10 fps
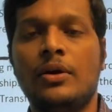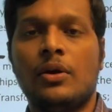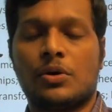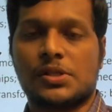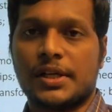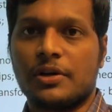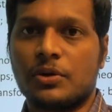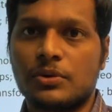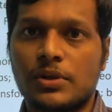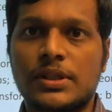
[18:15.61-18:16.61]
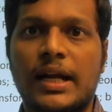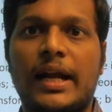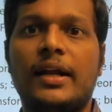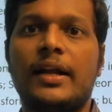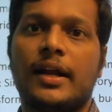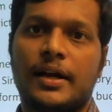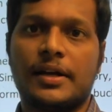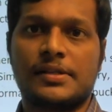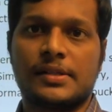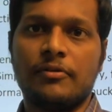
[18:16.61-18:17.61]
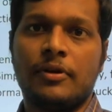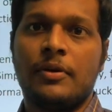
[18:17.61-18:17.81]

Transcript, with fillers: question in 2019 gate itself